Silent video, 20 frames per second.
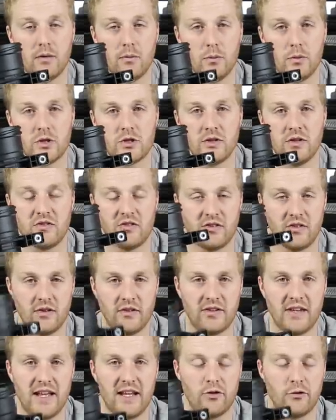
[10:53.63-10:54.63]
which is
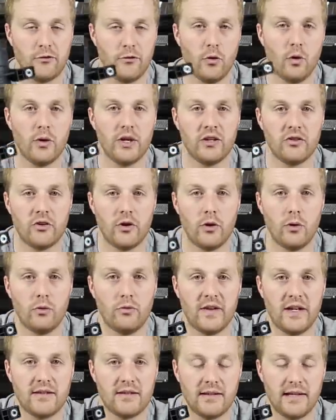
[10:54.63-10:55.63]
stands for internal
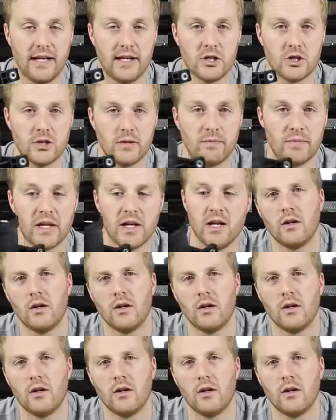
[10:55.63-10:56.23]
ventilation.